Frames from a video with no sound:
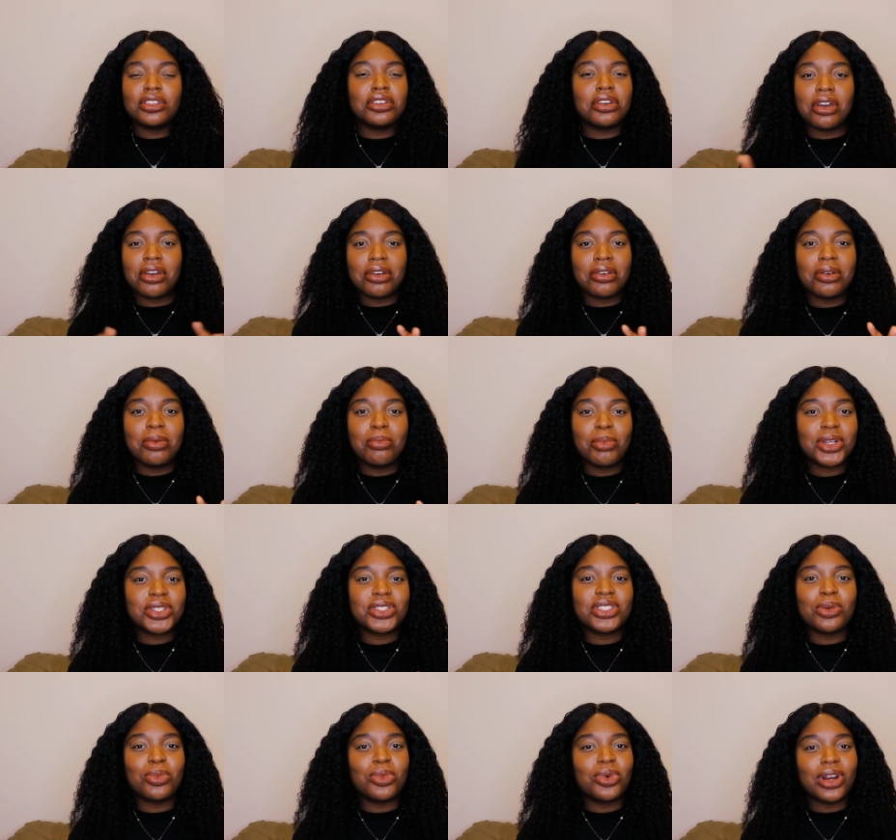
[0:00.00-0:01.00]
you know,
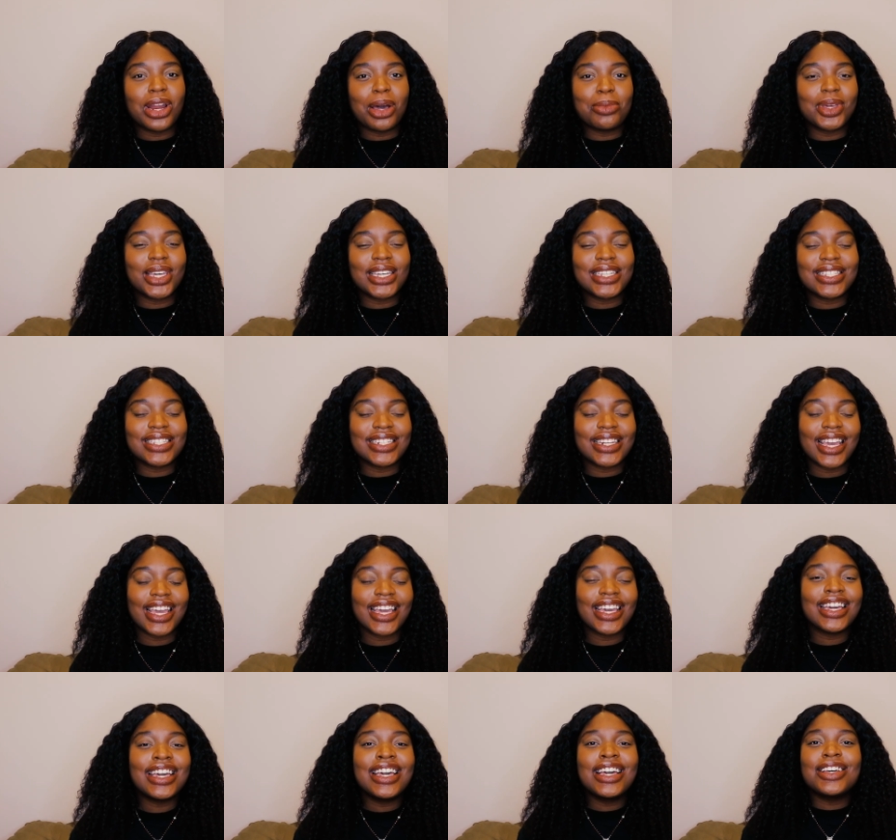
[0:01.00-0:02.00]
bunch them all up here
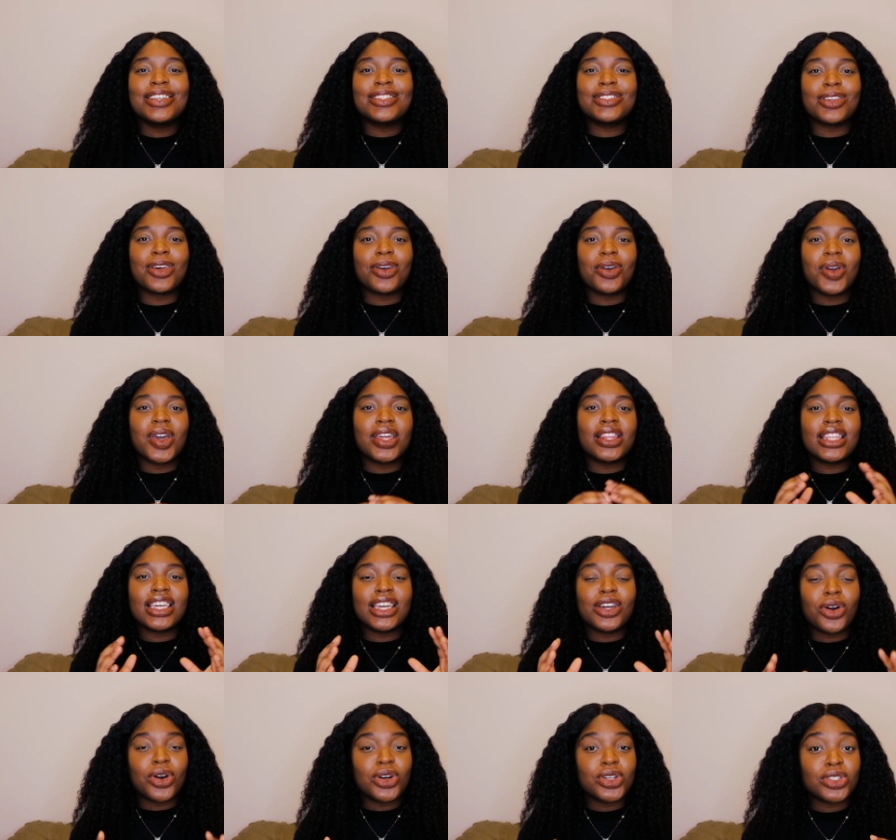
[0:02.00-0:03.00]
today. So
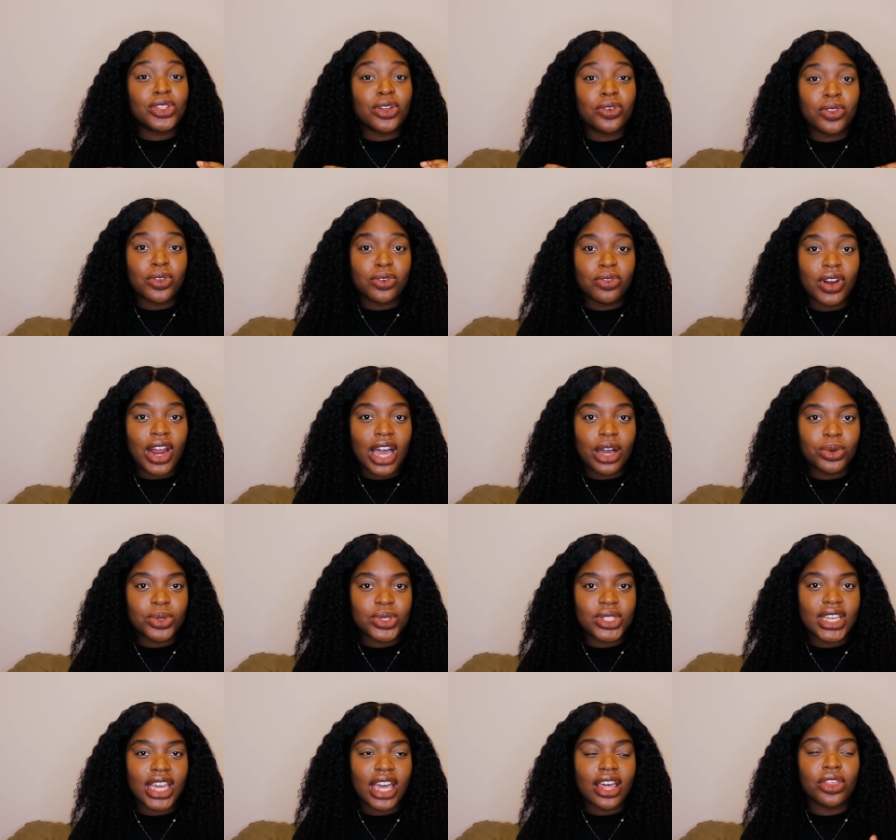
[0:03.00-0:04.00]
the cost of the flat
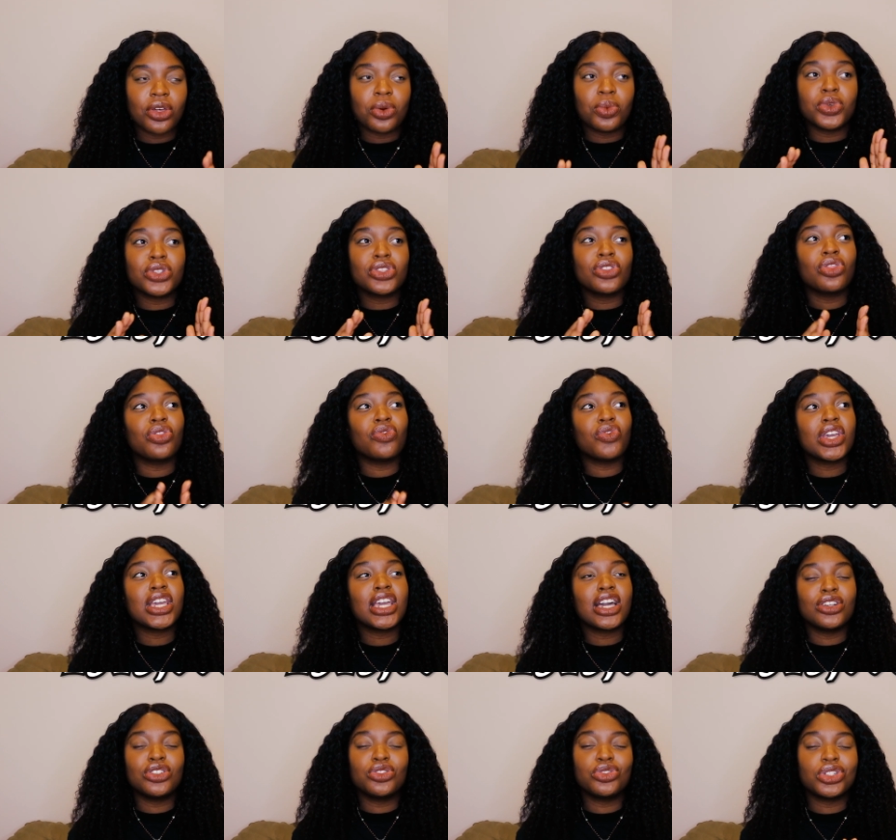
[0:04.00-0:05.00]
altogether was
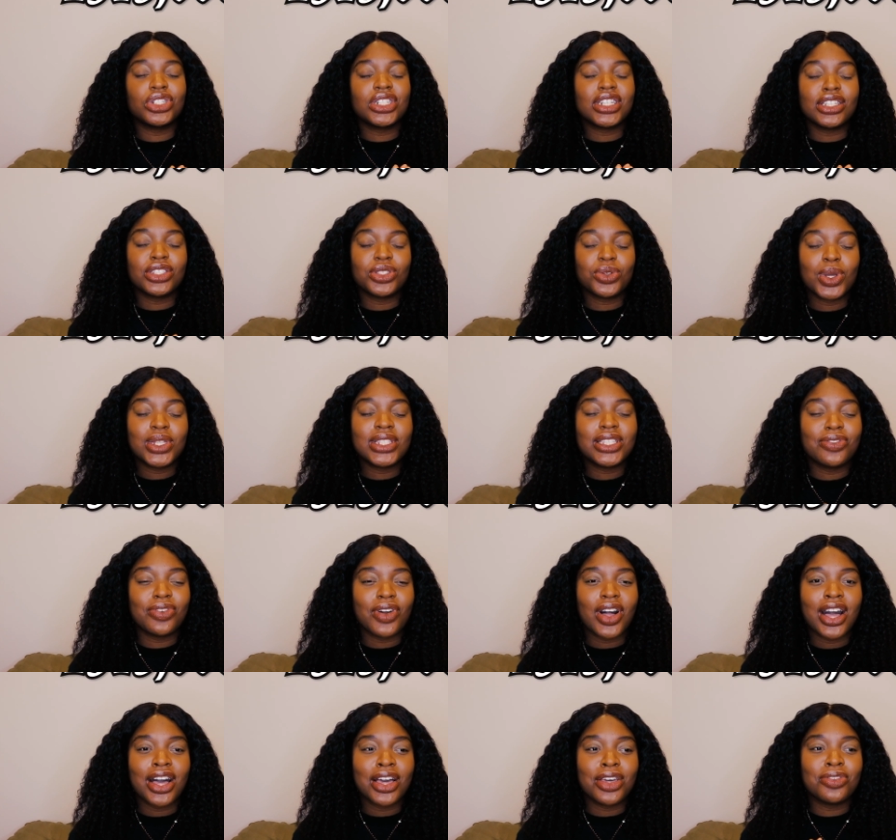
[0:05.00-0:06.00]

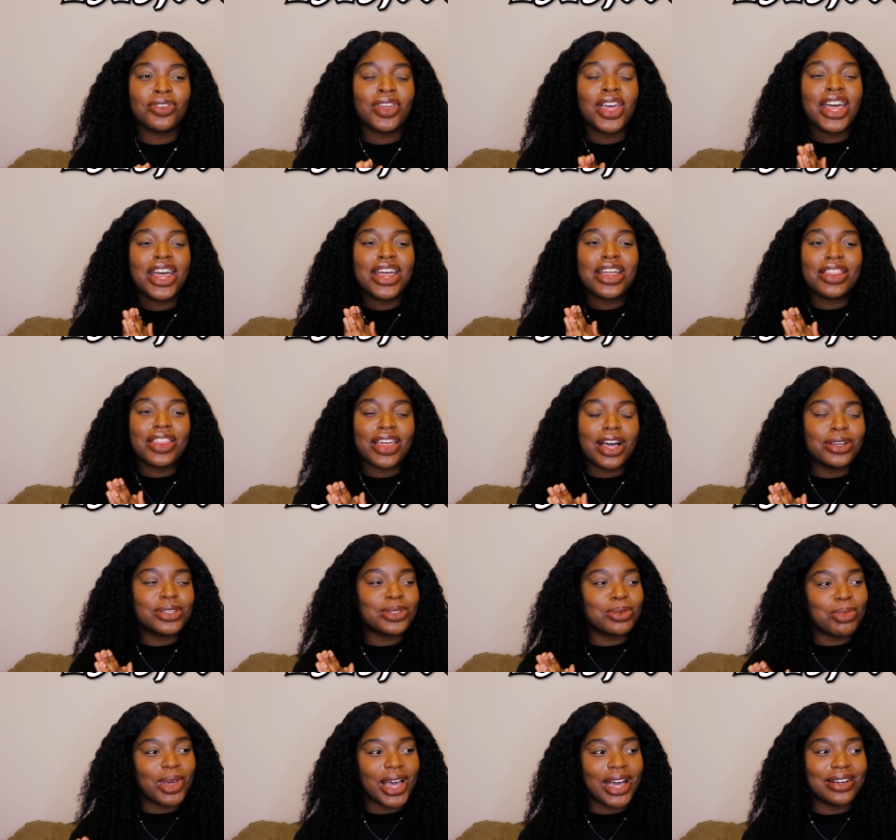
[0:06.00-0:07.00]

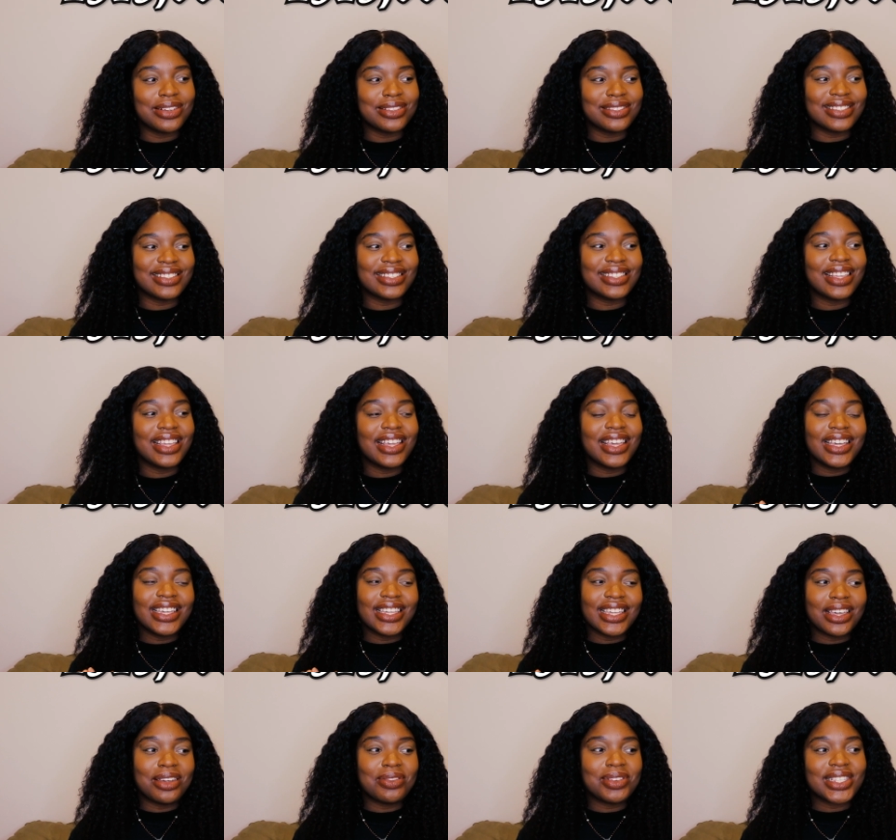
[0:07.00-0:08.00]
£325,000.
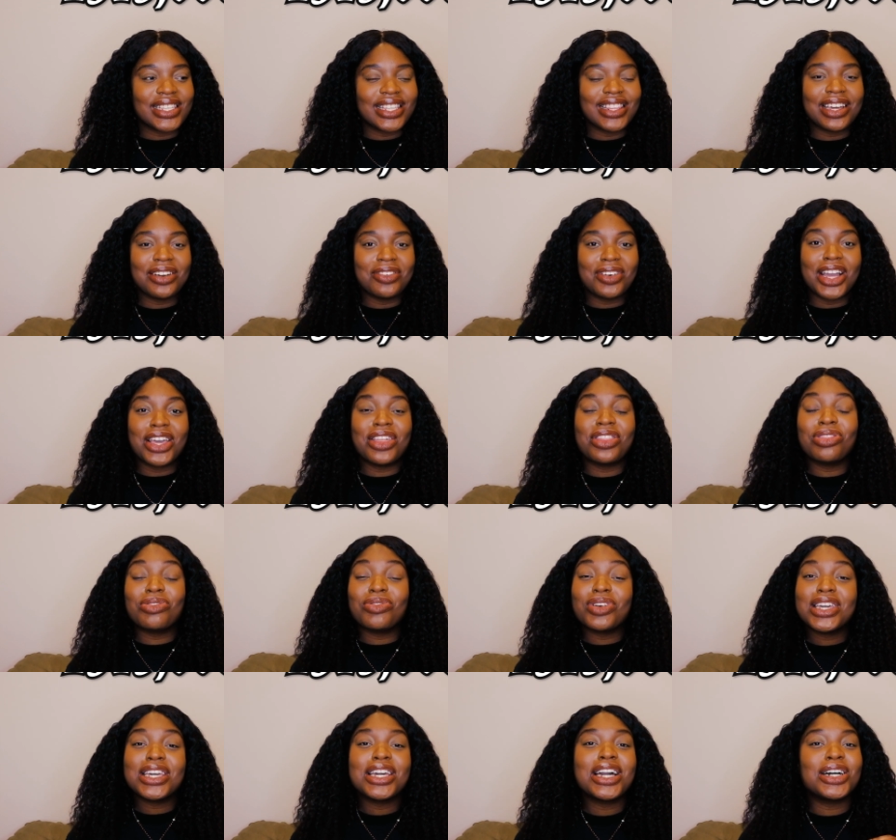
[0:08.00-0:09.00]
Yeah, I said that right.
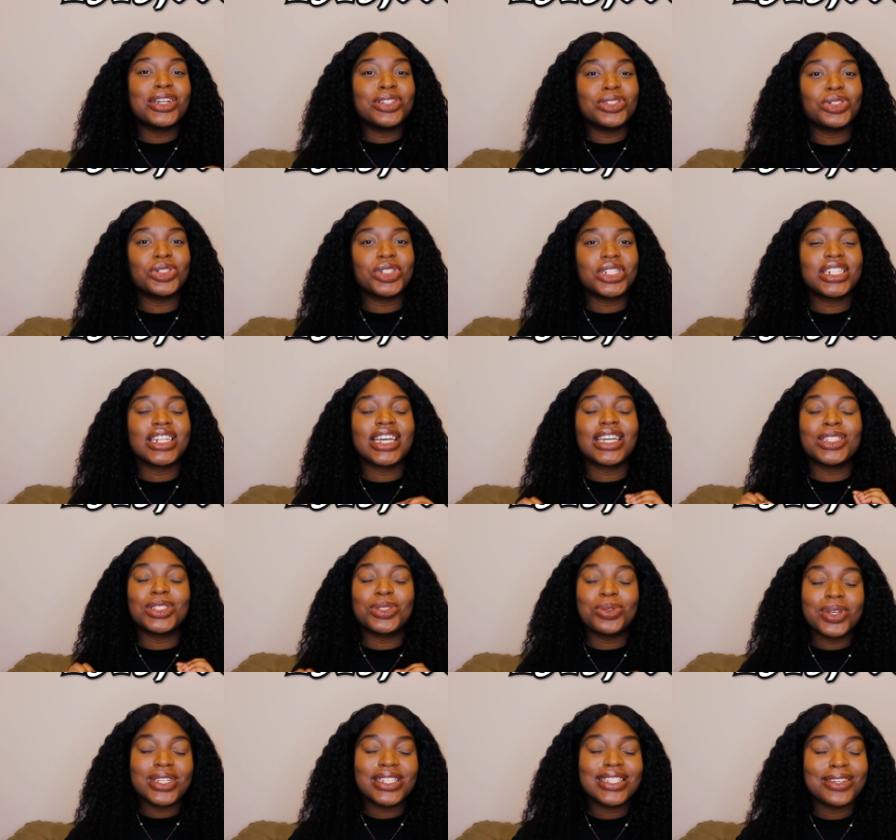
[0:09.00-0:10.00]

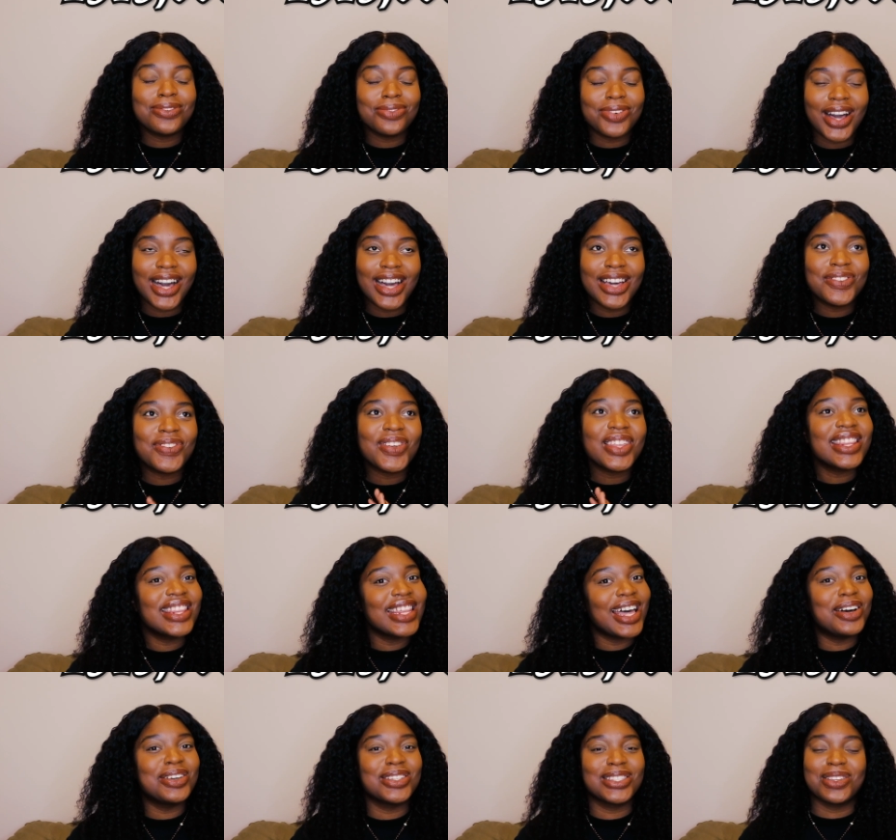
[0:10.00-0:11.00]

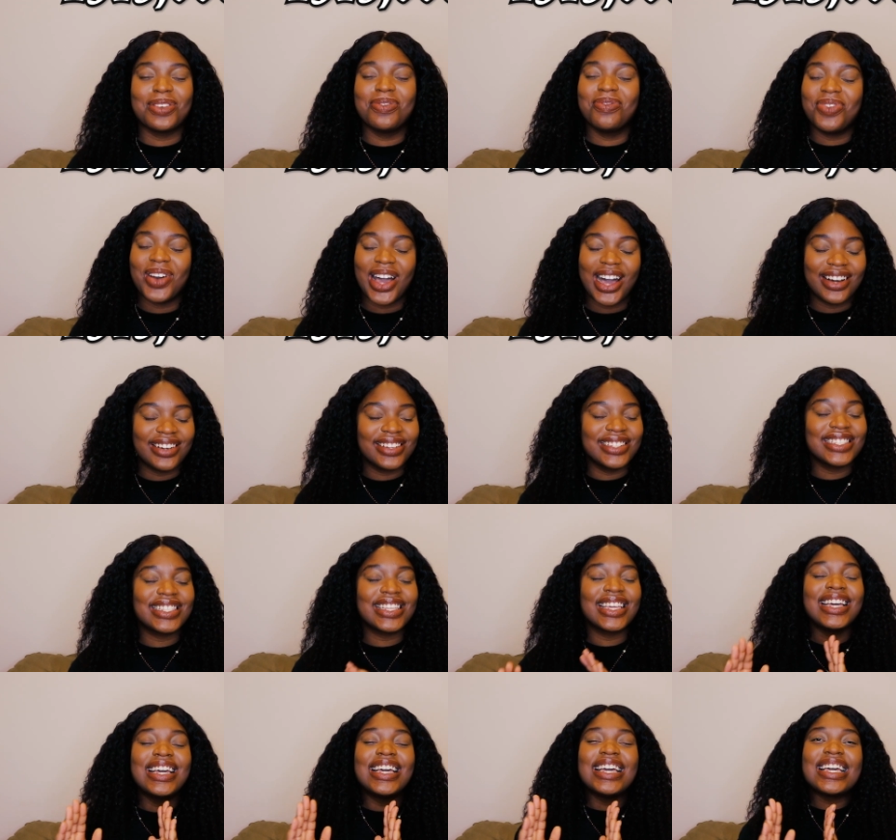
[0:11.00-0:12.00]

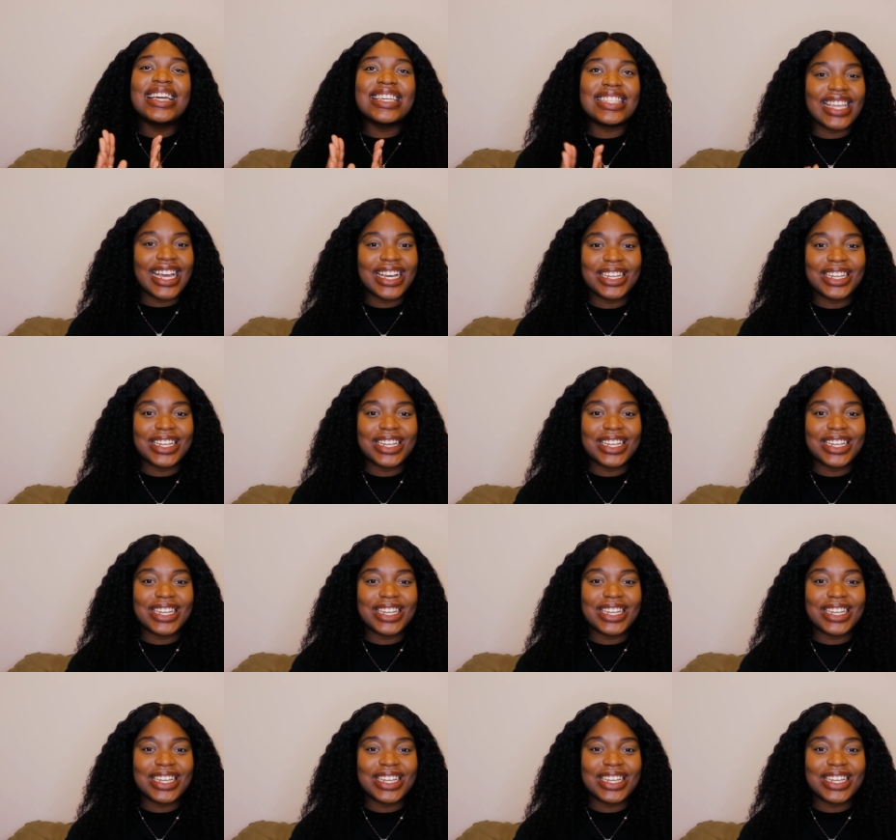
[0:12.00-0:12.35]
£325,000 is